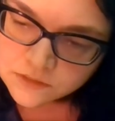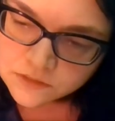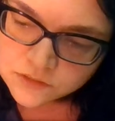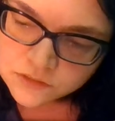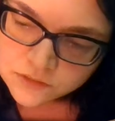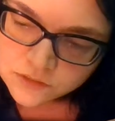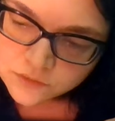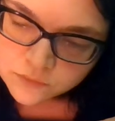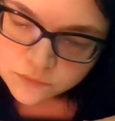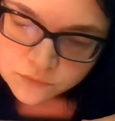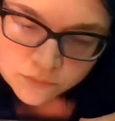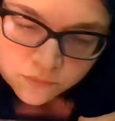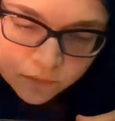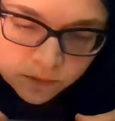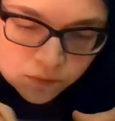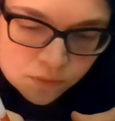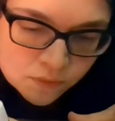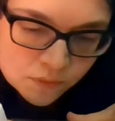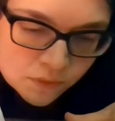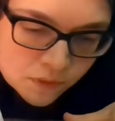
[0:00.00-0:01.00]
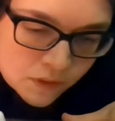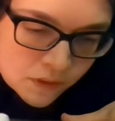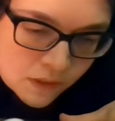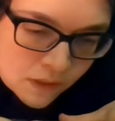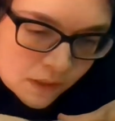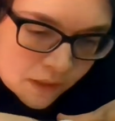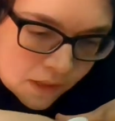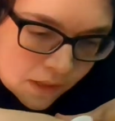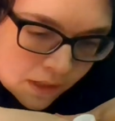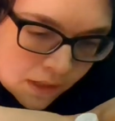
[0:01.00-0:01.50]
2,
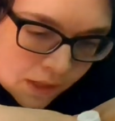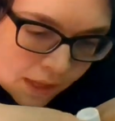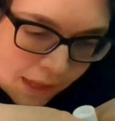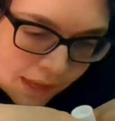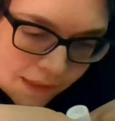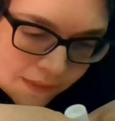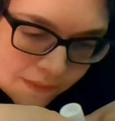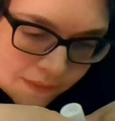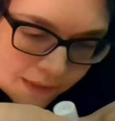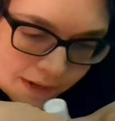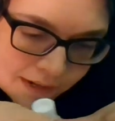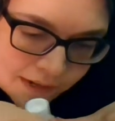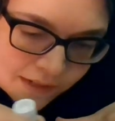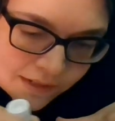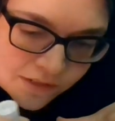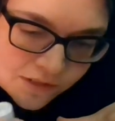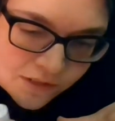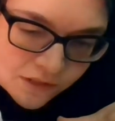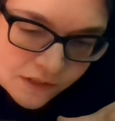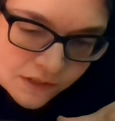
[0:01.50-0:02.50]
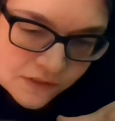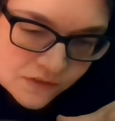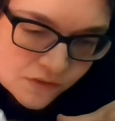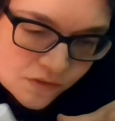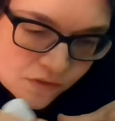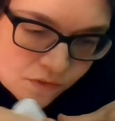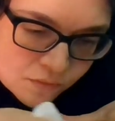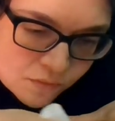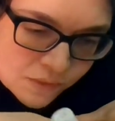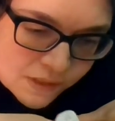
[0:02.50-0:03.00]
and then it took
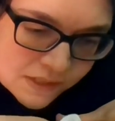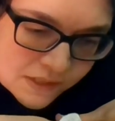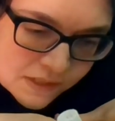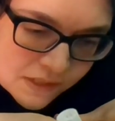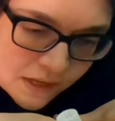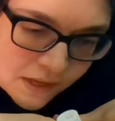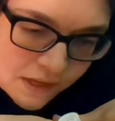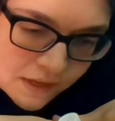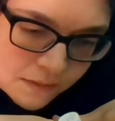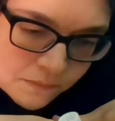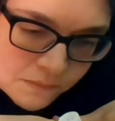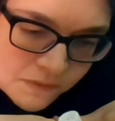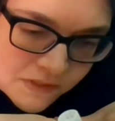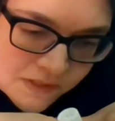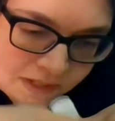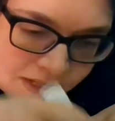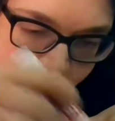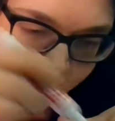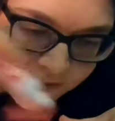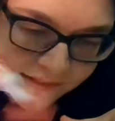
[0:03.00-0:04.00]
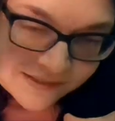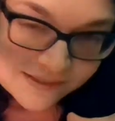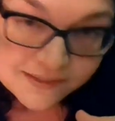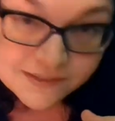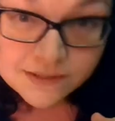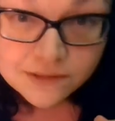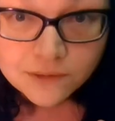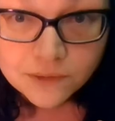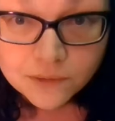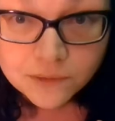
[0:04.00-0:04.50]
us three times to get to
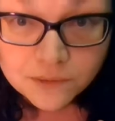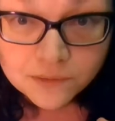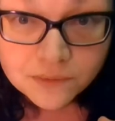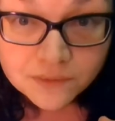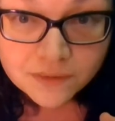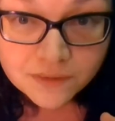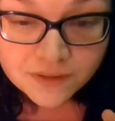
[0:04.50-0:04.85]
zero.